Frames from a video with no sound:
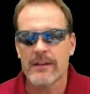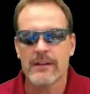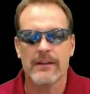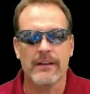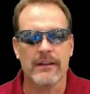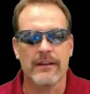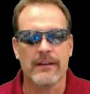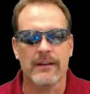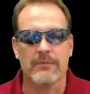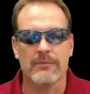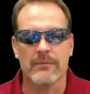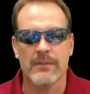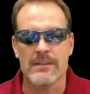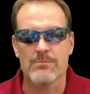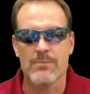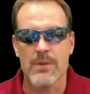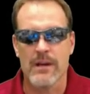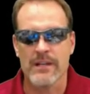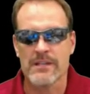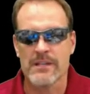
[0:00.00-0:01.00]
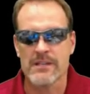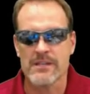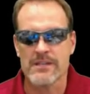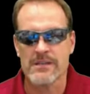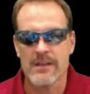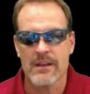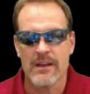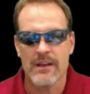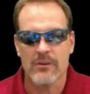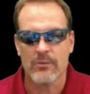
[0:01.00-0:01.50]
Um, as much
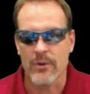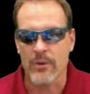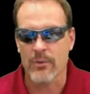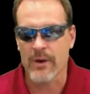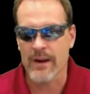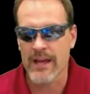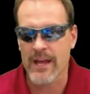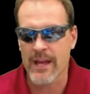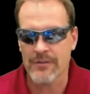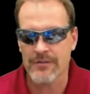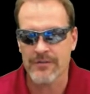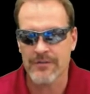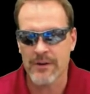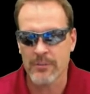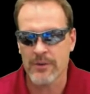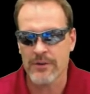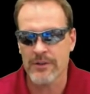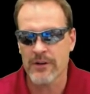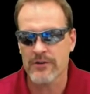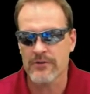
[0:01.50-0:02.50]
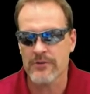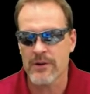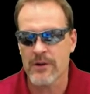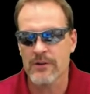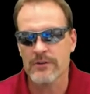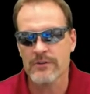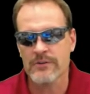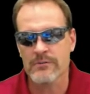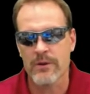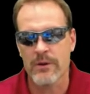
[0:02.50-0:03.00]
as we want to have fun with our
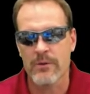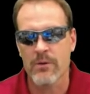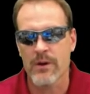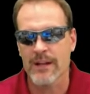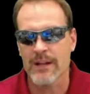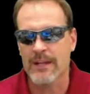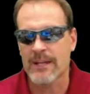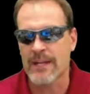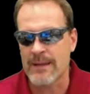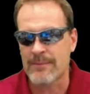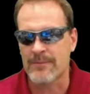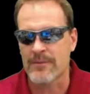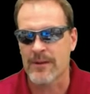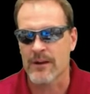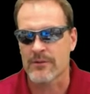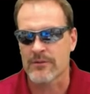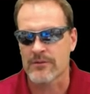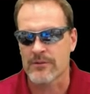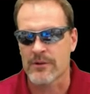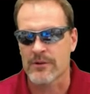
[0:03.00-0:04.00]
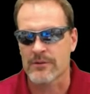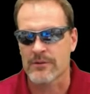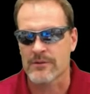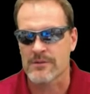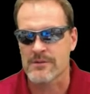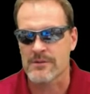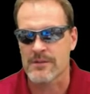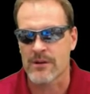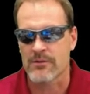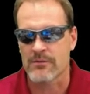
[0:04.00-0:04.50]
drones, we want to keep our
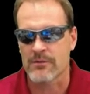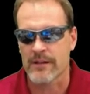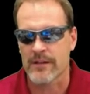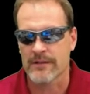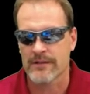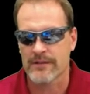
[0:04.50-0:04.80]
drones, don't we?